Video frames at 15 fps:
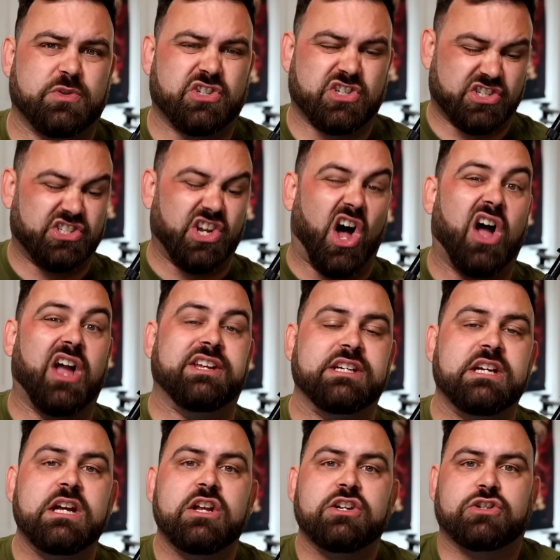We just started
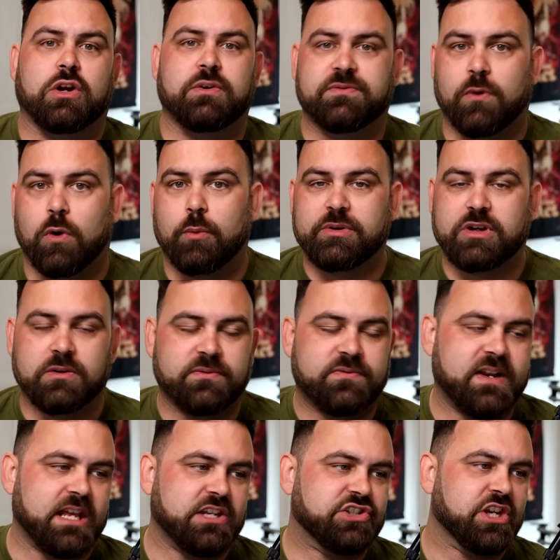turn four and we couldn't
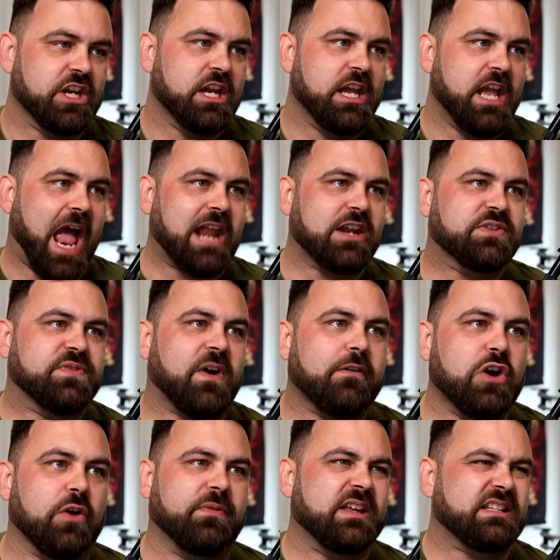finish. And it's
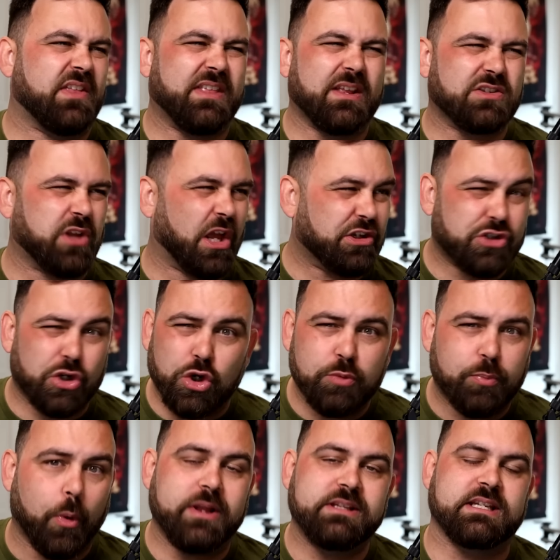very obvious, I think there was like
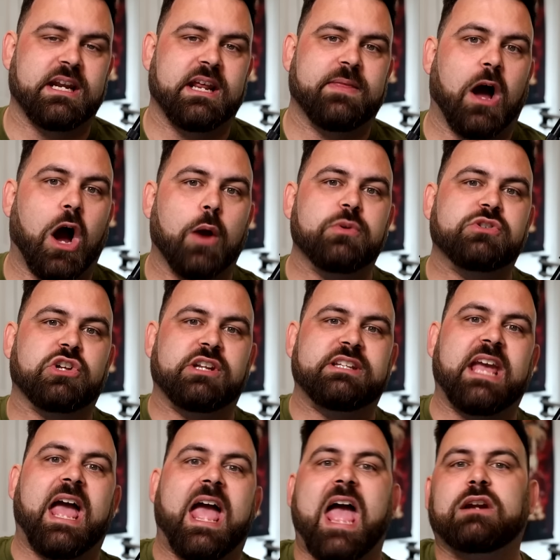two points in it, that I was gonna
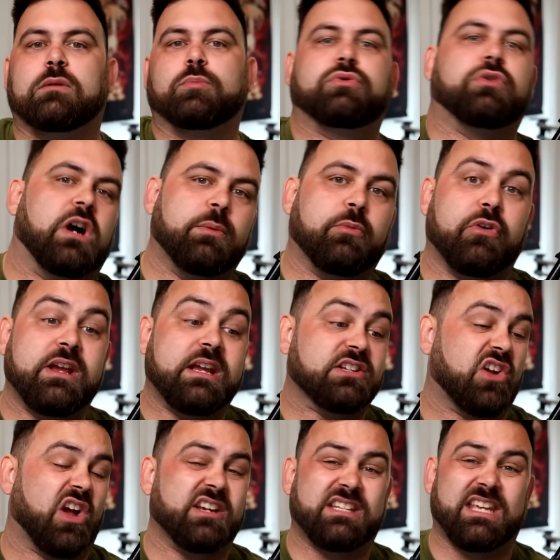get ahead on primary
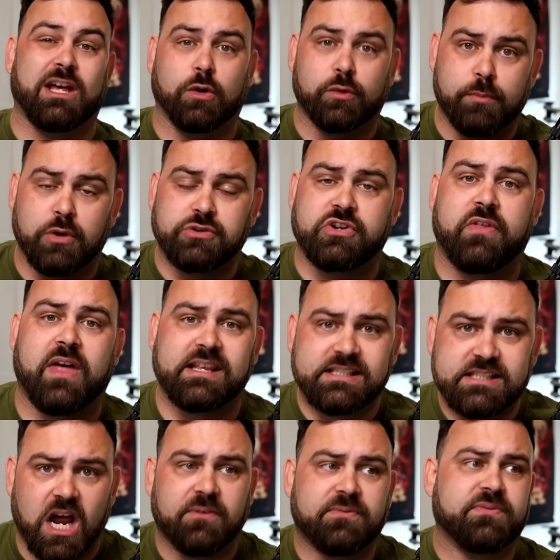because I had killed most of their
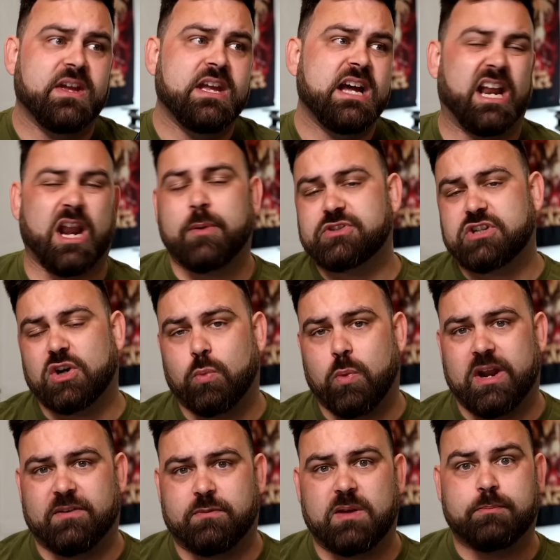stuff, and I was gonna
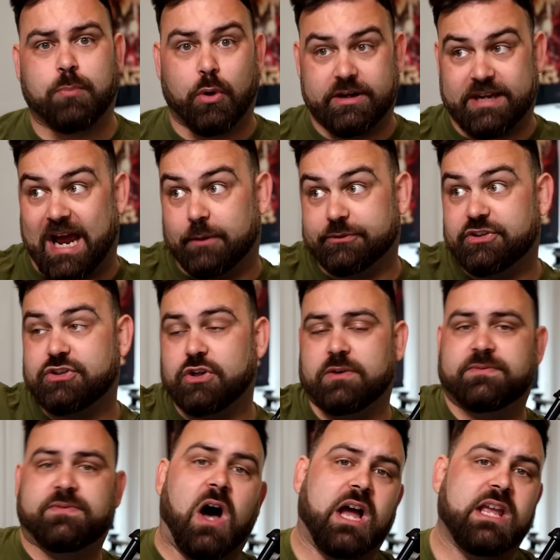win if we pointed it out to
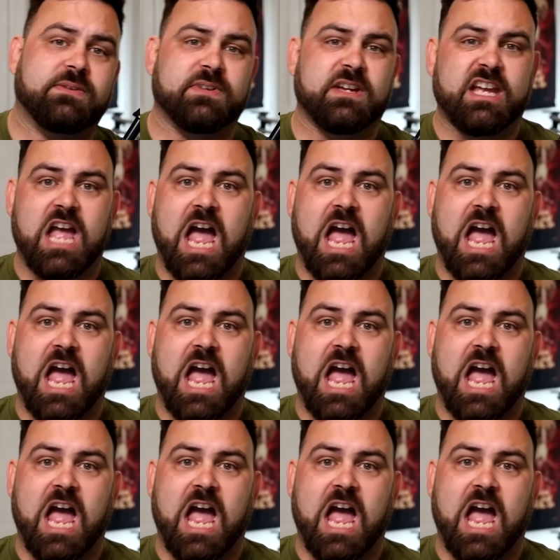turn five.